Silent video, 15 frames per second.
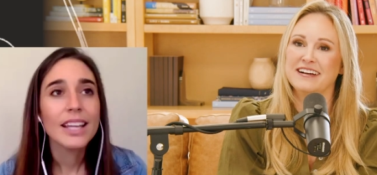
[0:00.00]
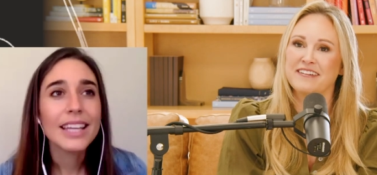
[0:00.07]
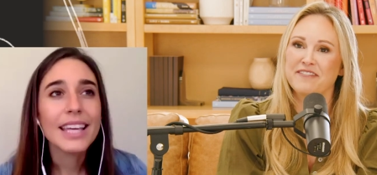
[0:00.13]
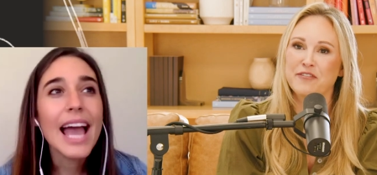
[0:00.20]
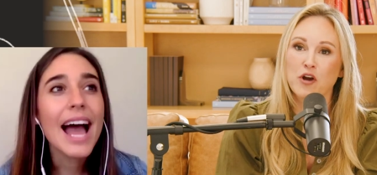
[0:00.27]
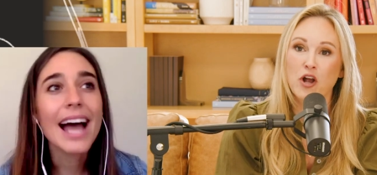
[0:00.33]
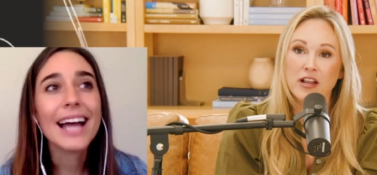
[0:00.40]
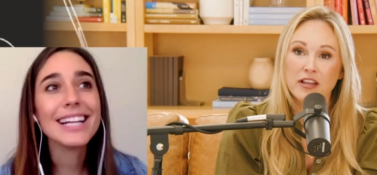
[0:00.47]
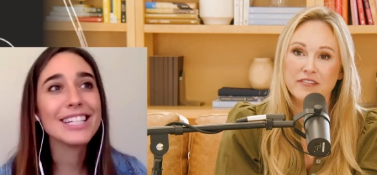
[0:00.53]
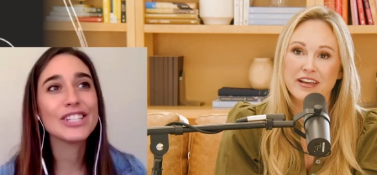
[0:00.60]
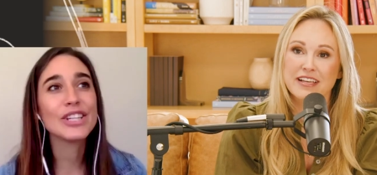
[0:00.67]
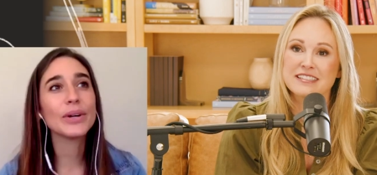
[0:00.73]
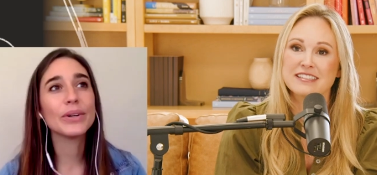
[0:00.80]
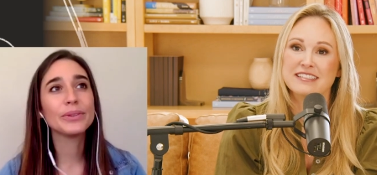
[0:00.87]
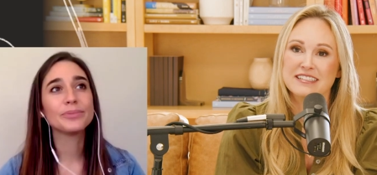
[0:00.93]
Speaker 1: yeah, all of
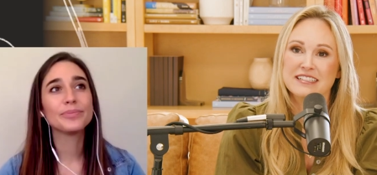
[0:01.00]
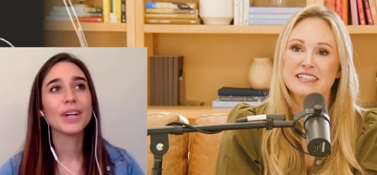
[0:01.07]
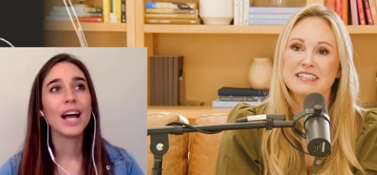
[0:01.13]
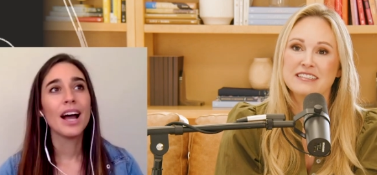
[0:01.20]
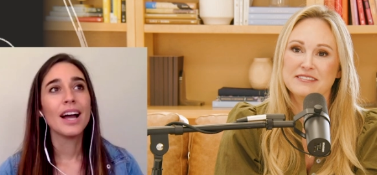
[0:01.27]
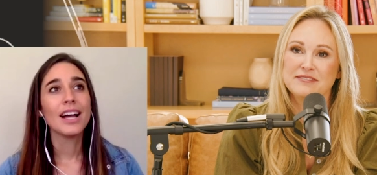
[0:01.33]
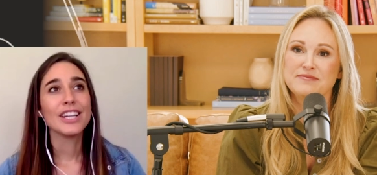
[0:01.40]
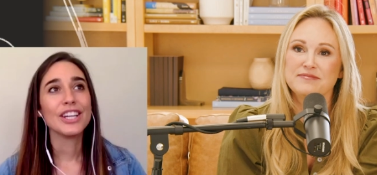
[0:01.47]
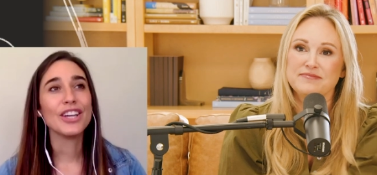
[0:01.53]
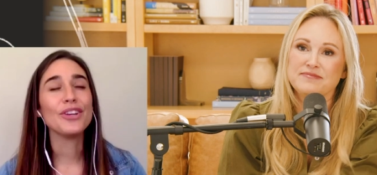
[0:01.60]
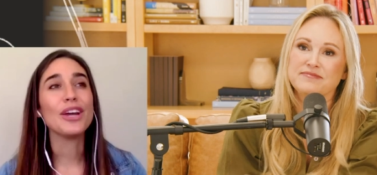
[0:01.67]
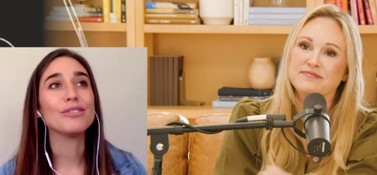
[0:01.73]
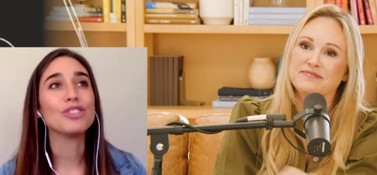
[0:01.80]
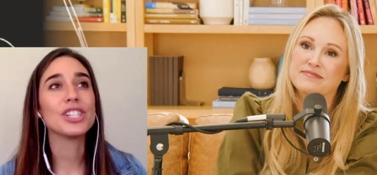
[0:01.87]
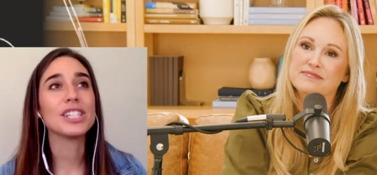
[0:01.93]
so,
Speaker 2: it you
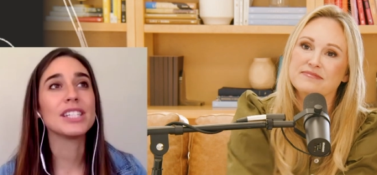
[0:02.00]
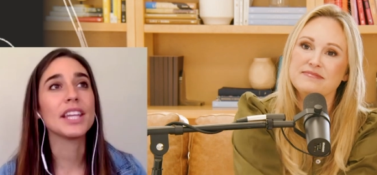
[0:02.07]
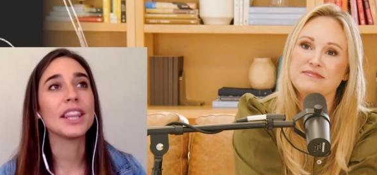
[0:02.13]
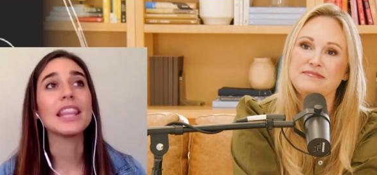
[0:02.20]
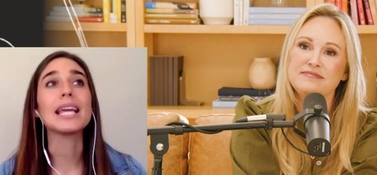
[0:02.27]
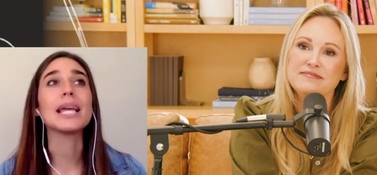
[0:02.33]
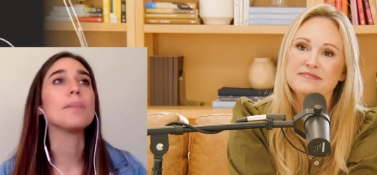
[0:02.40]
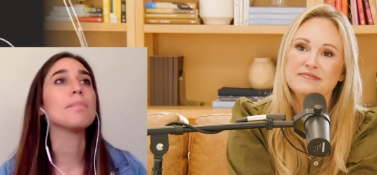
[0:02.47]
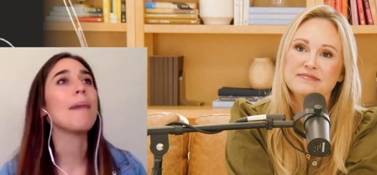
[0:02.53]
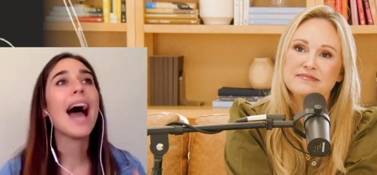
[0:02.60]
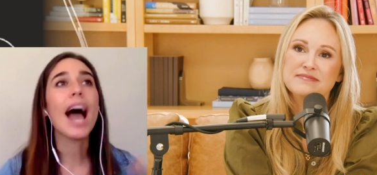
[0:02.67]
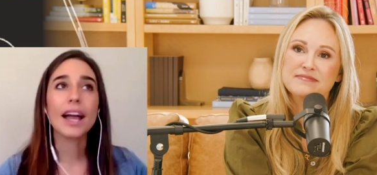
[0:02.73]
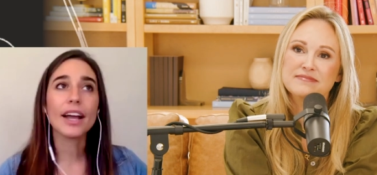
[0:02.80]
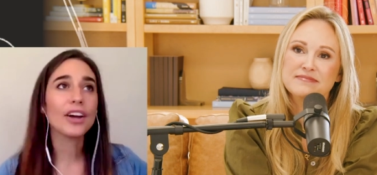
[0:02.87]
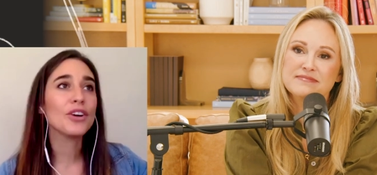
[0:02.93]
know, just in thinking
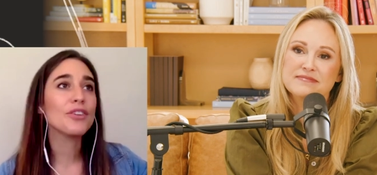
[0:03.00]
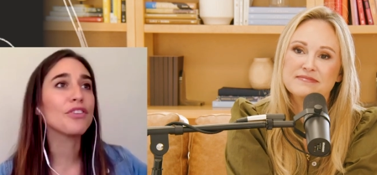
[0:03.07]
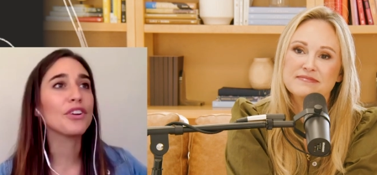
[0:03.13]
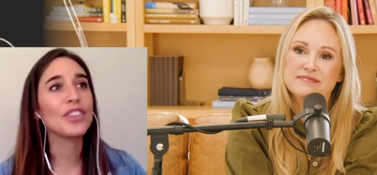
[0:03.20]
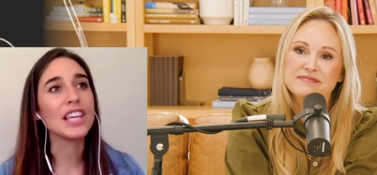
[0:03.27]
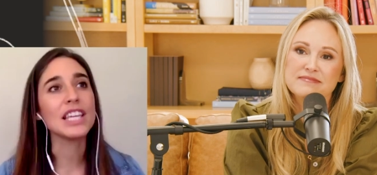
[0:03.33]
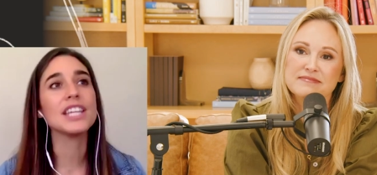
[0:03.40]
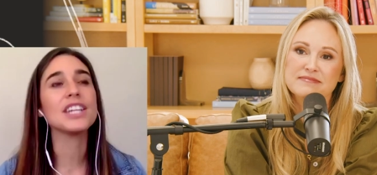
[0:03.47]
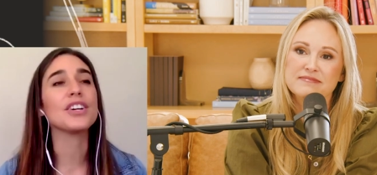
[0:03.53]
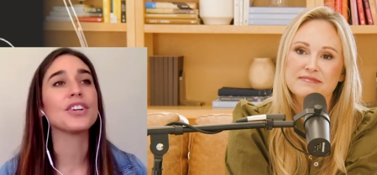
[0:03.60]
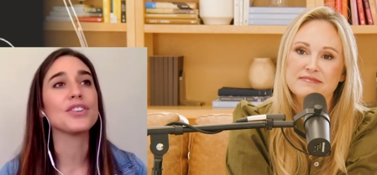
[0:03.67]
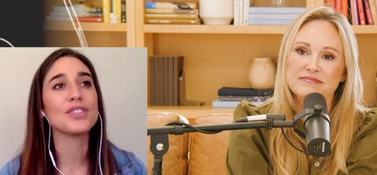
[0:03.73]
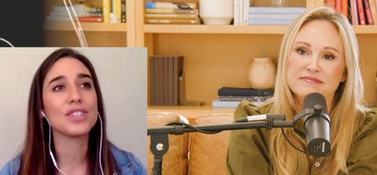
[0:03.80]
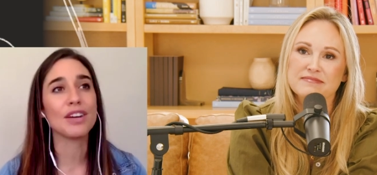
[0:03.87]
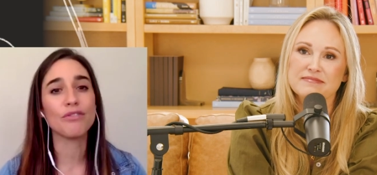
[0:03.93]
back over the
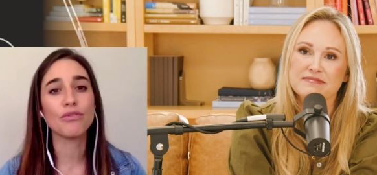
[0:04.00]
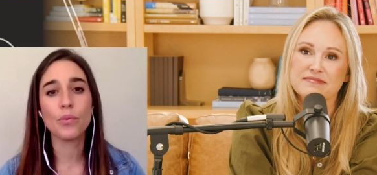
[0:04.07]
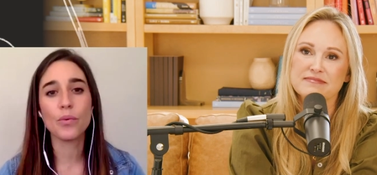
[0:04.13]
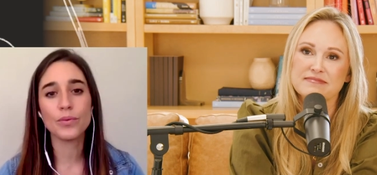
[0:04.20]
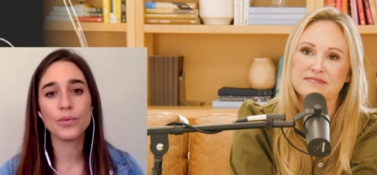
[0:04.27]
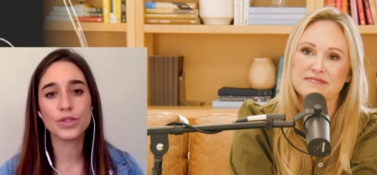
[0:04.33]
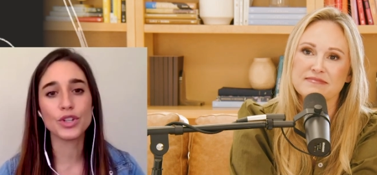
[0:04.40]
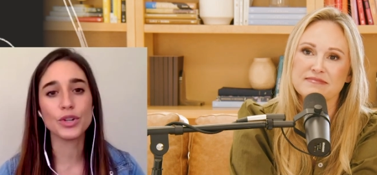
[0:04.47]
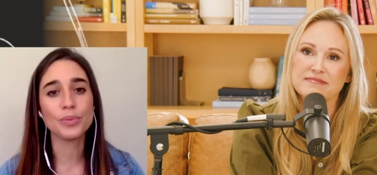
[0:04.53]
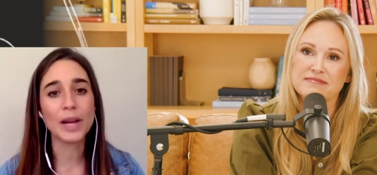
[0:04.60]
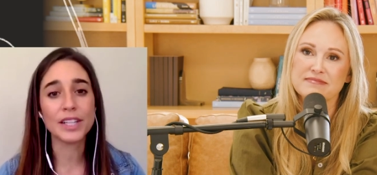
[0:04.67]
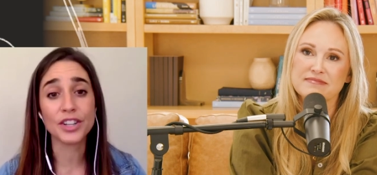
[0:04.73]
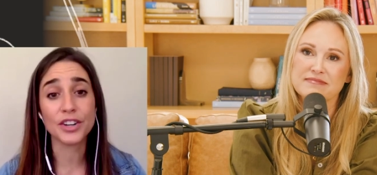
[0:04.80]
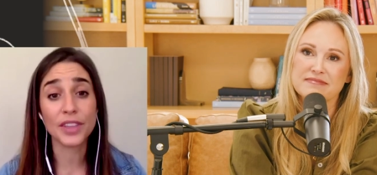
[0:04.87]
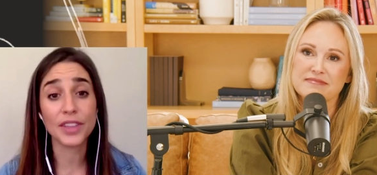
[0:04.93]
years of
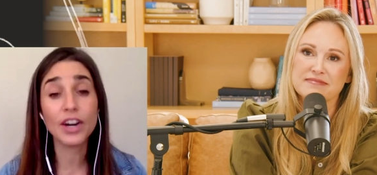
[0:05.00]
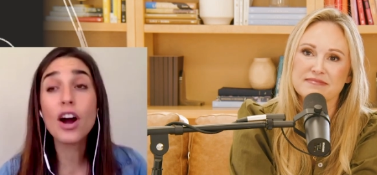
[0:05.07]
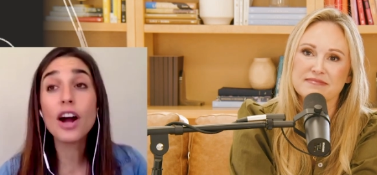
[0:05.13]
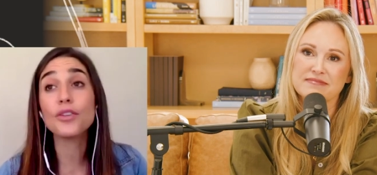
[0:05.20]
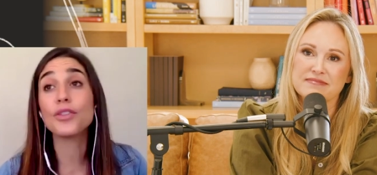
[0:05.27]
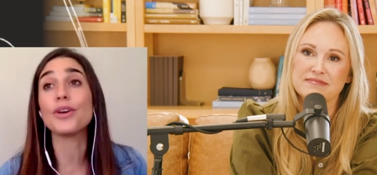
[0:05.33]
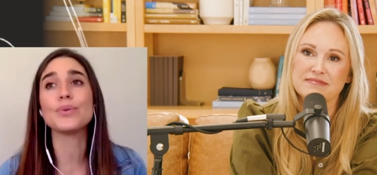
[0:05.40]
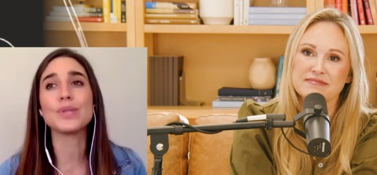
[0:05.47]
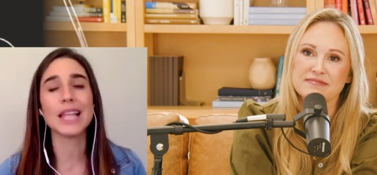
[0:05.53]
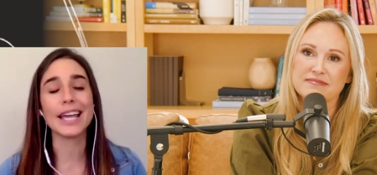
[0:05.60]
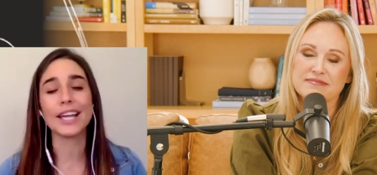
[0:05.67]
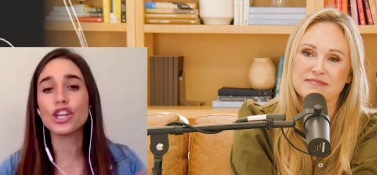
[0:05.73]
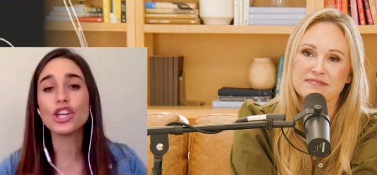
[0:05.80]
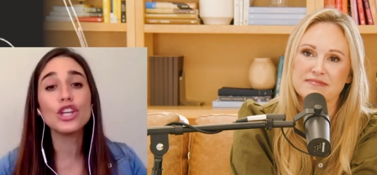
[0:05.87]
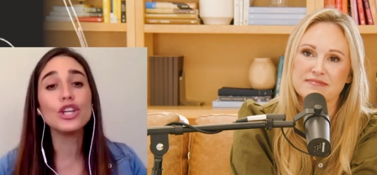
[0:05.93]
surrender, there are those
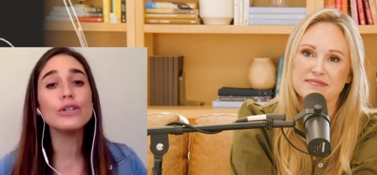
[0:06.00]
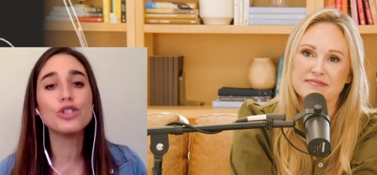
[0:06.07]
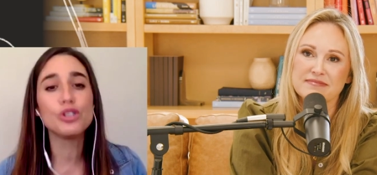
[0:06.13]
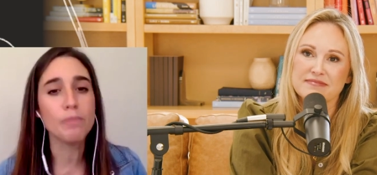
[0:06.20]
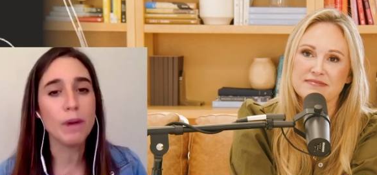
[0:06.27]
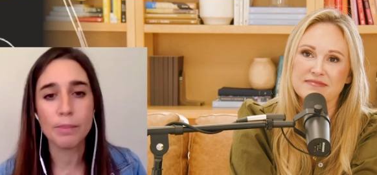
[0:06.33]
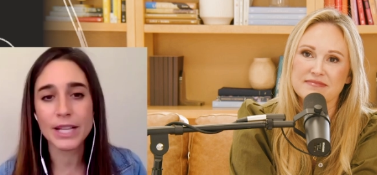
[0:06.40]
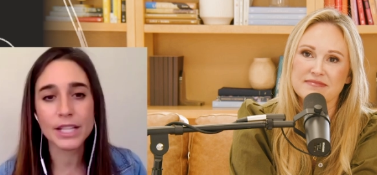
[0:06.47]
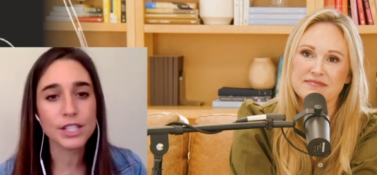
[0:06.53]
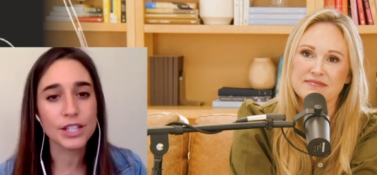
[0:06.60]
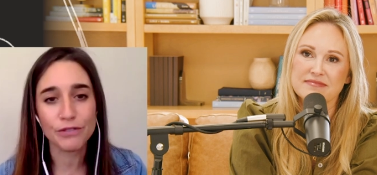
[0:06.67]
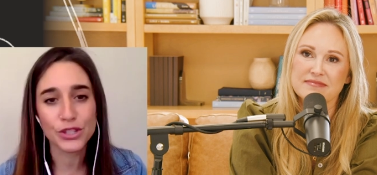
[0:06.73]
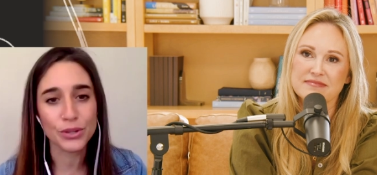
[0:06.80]
like huge moments of